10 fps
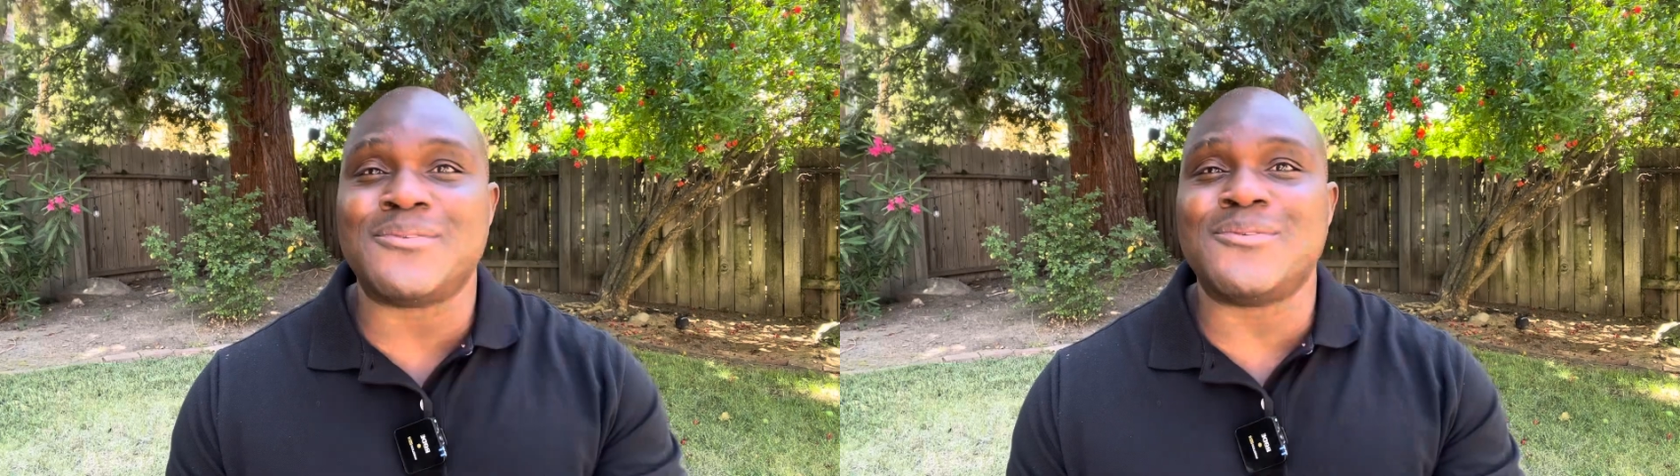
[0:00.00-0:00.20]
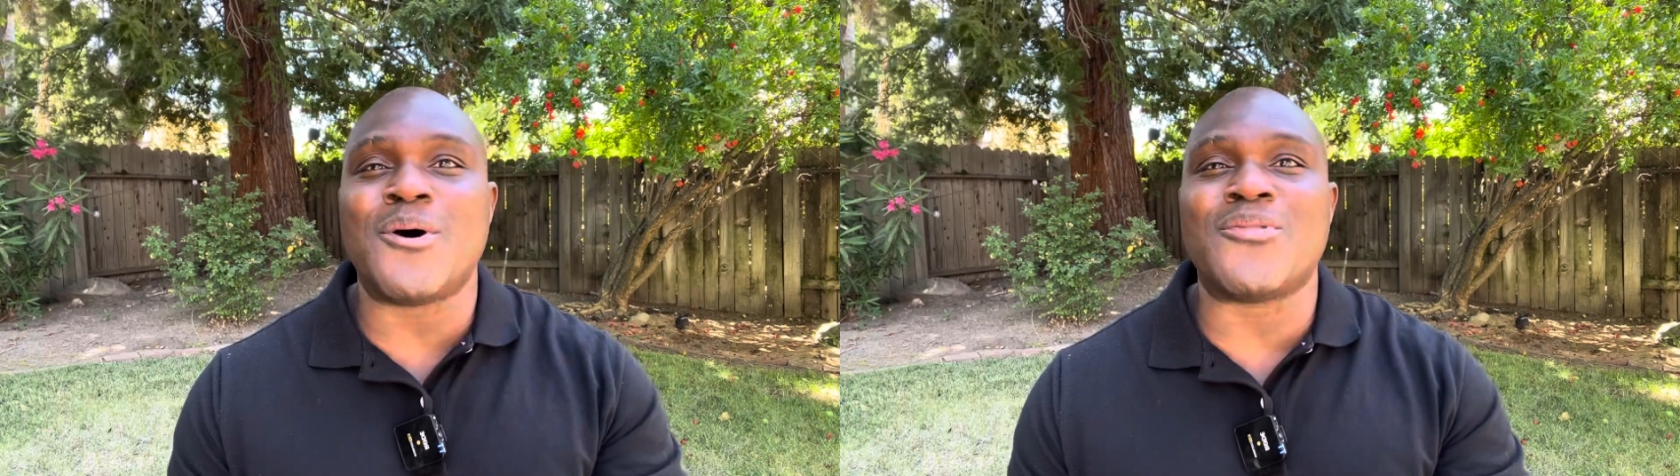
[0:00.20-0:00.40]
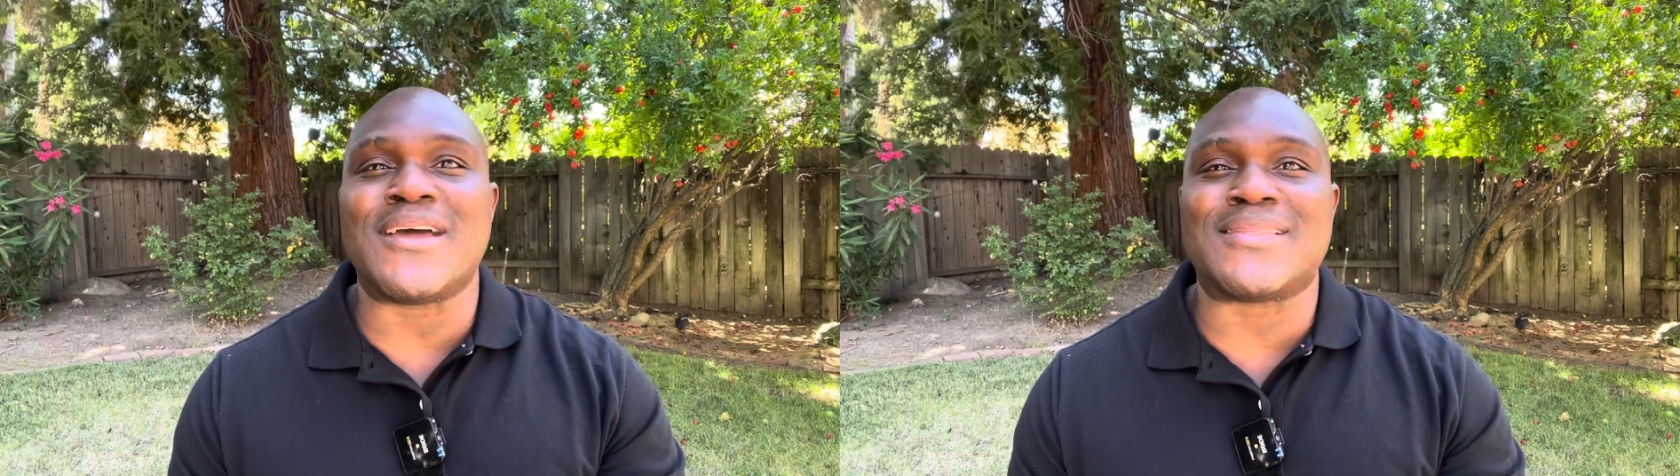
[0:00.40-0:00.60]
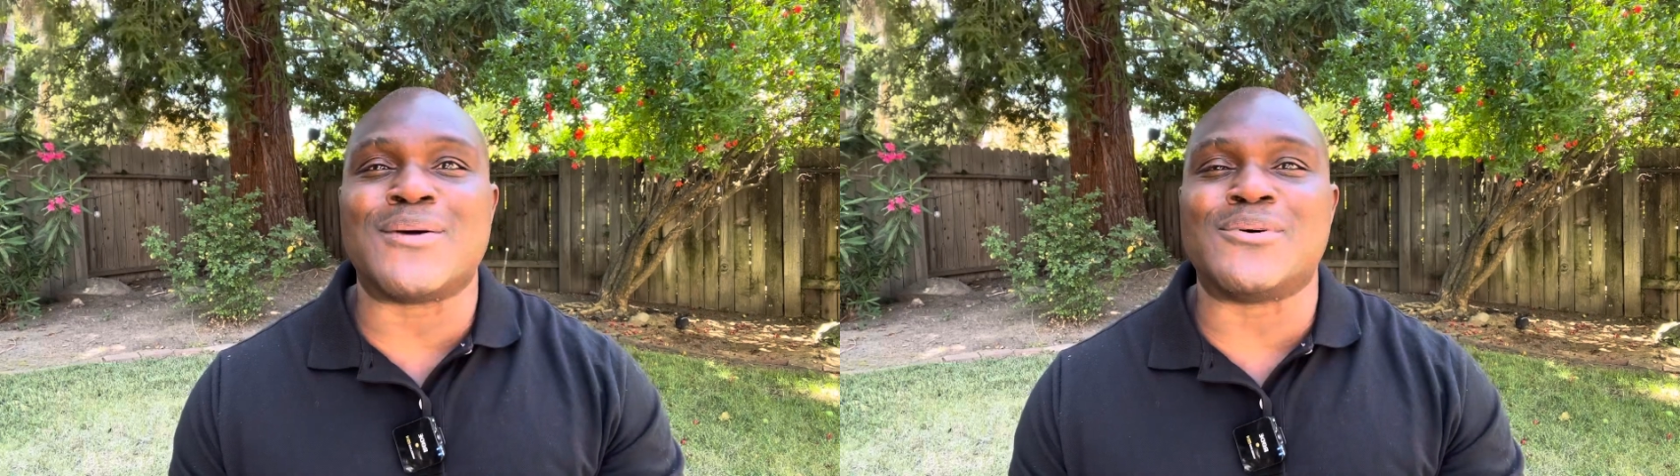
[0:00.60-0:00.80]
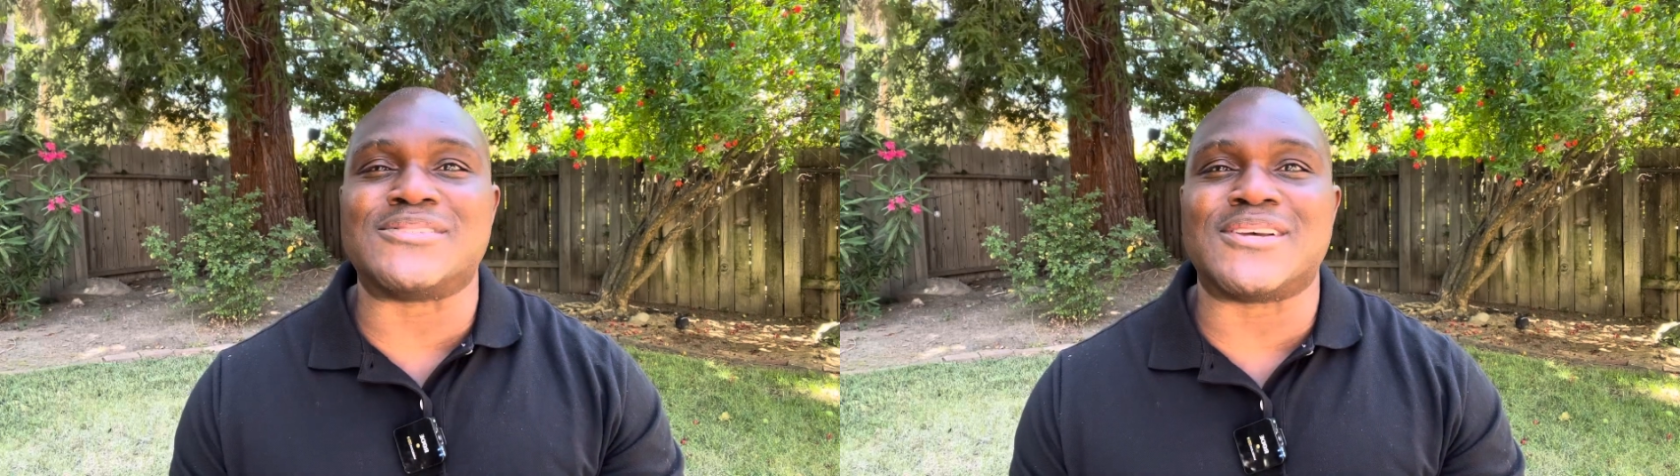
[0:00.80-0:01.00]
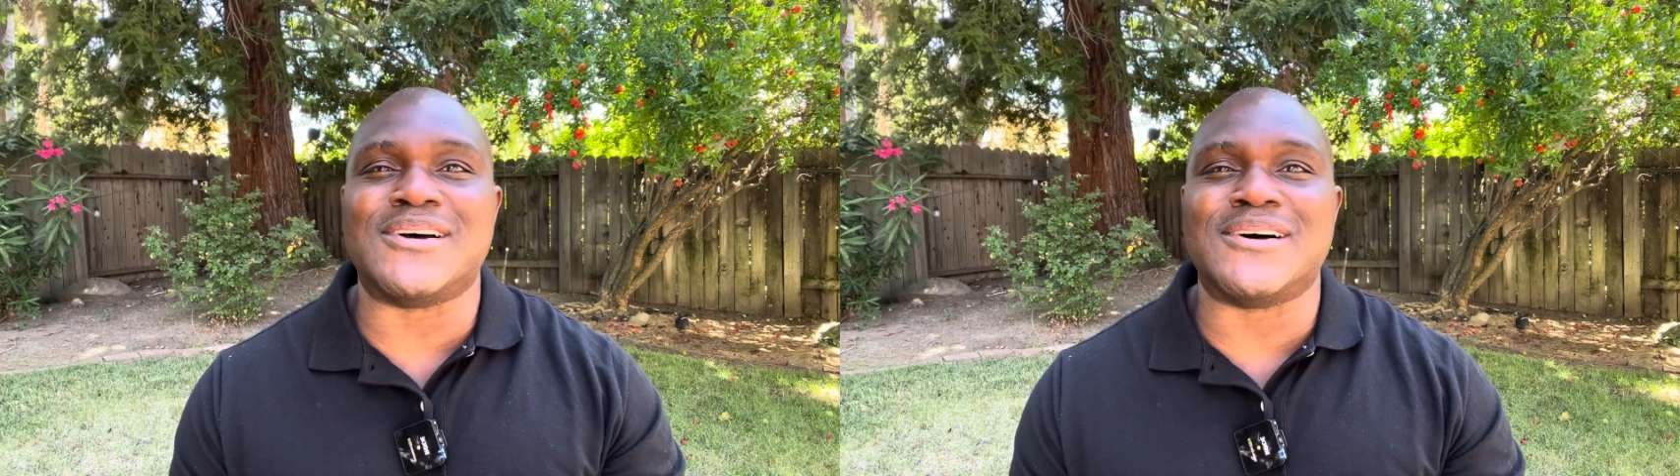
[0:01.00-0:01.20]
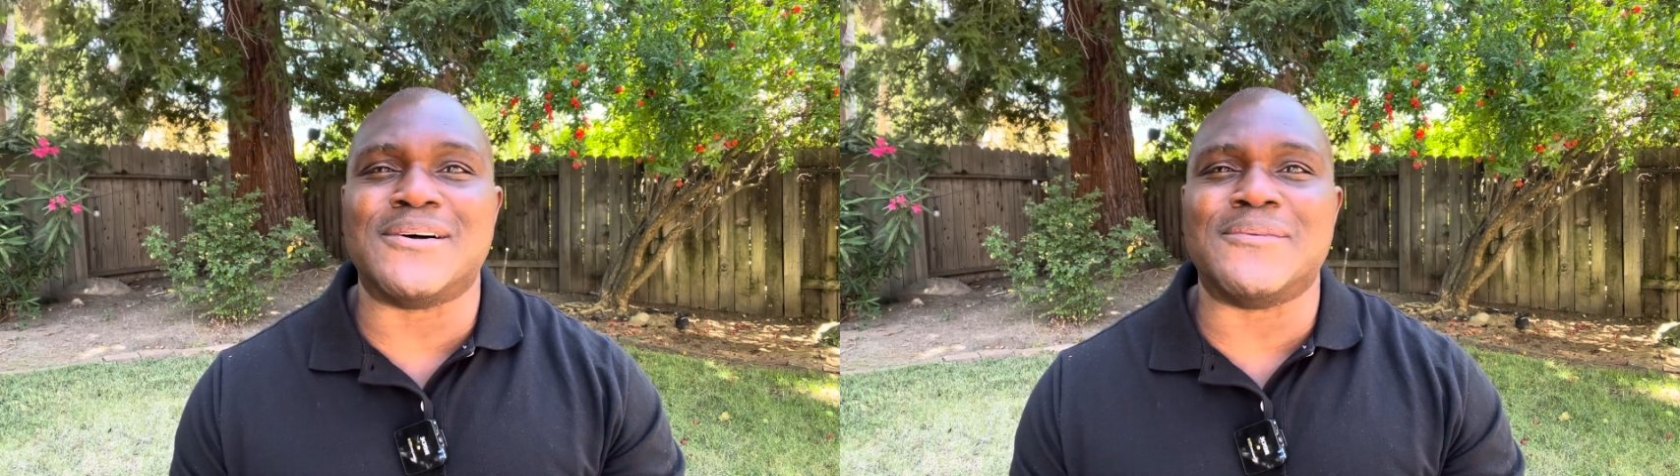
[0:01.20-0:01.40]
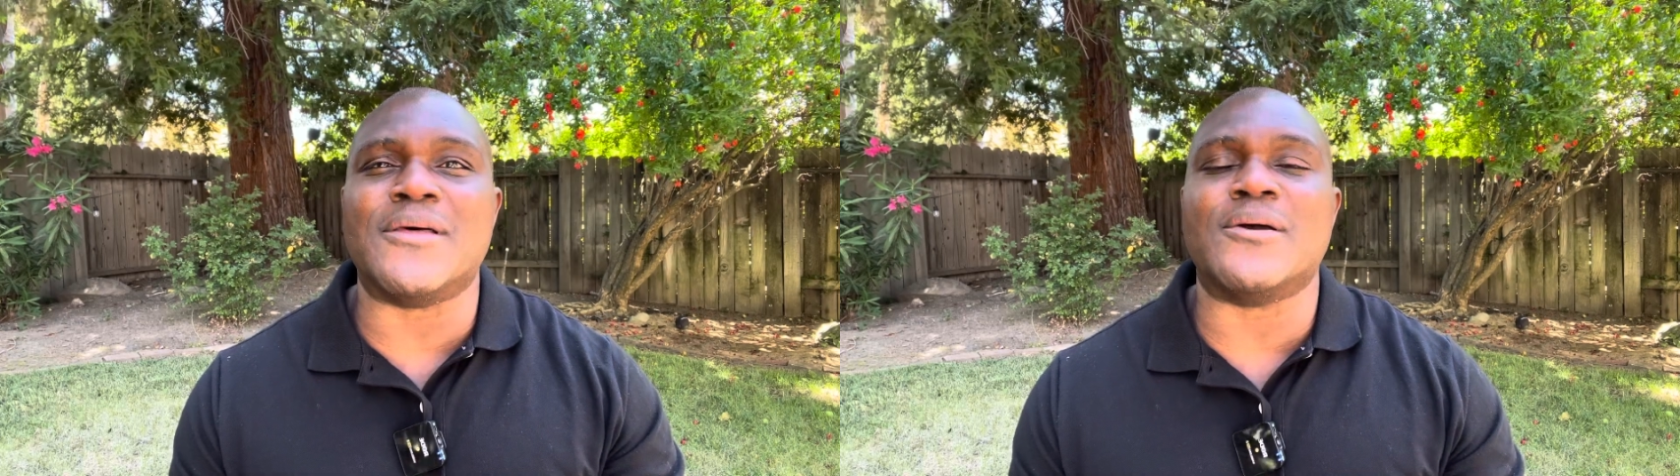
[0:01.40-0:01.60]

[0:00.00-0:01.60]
know that there was a